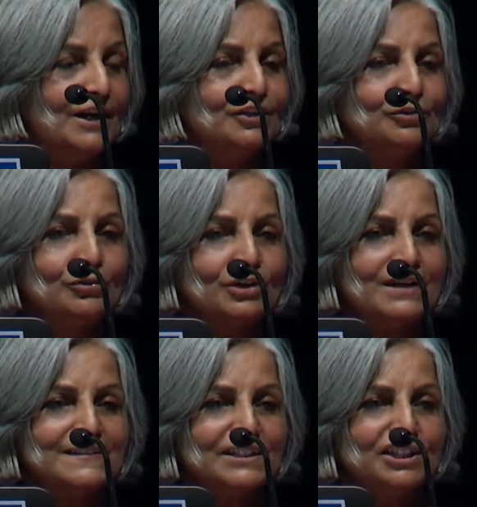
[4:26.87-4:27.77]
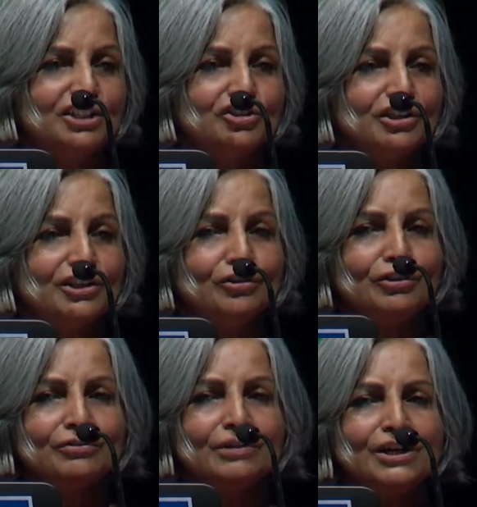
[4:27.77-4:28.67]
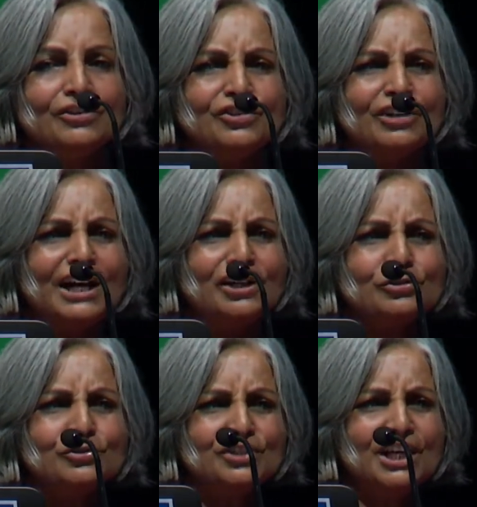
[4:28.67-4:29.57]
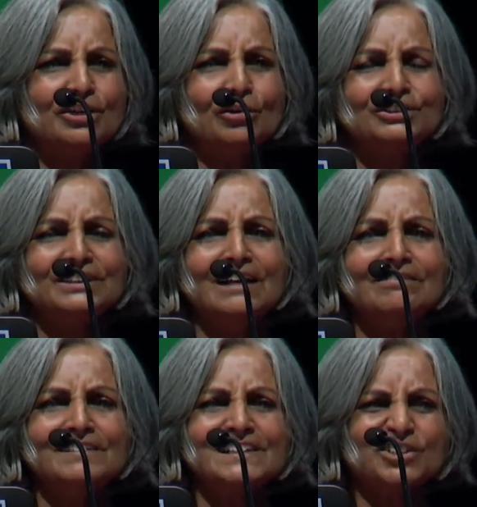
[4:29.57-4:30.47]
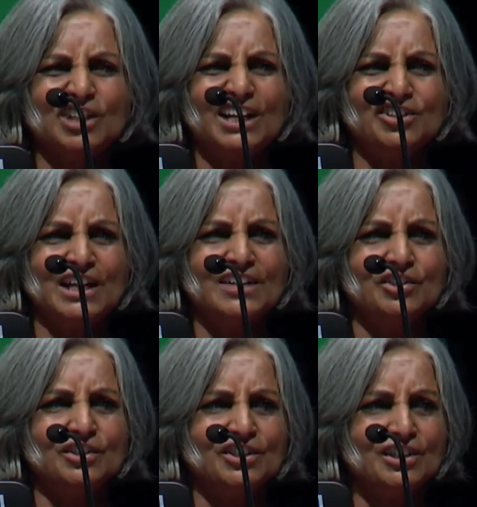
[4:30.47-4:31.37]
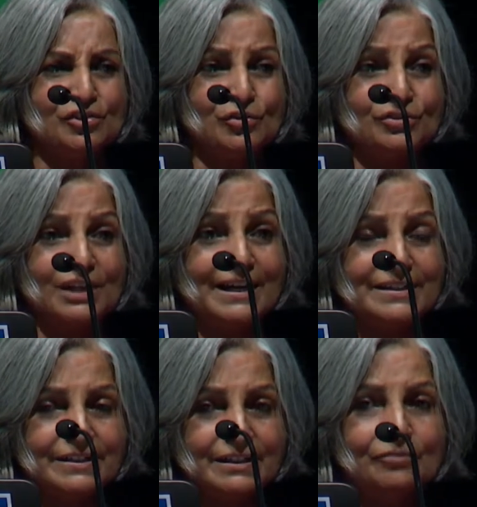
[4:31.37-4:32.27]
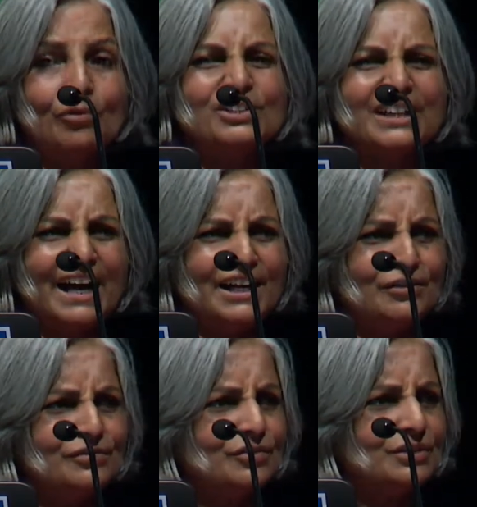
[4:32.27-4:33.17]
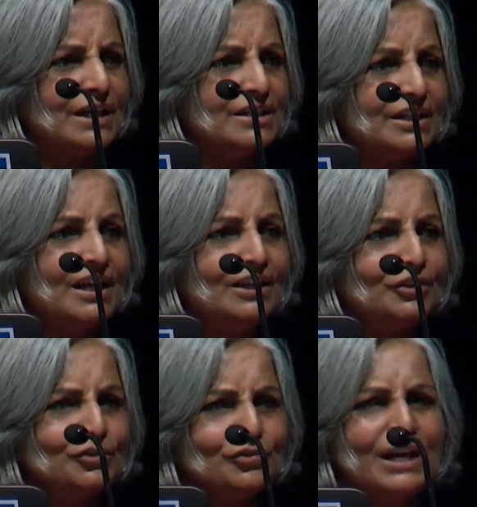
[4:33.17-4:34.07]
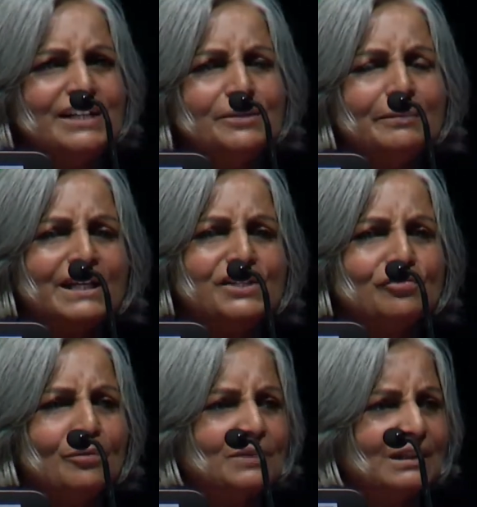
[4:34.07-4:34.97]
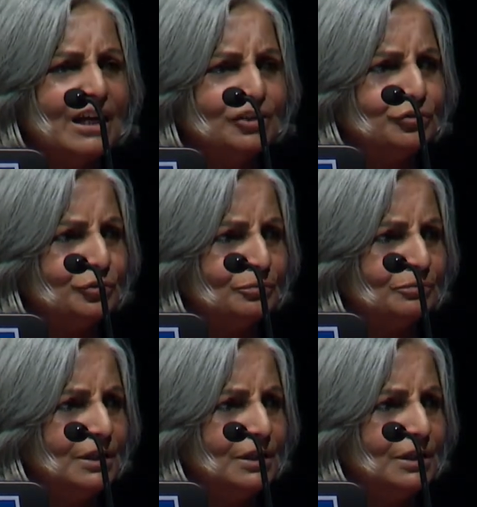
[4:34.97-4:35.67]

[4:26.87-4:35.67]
So as a teacher, you're trying to see yourself as a change agent in a society. What kind of society? The society begins from the classroom.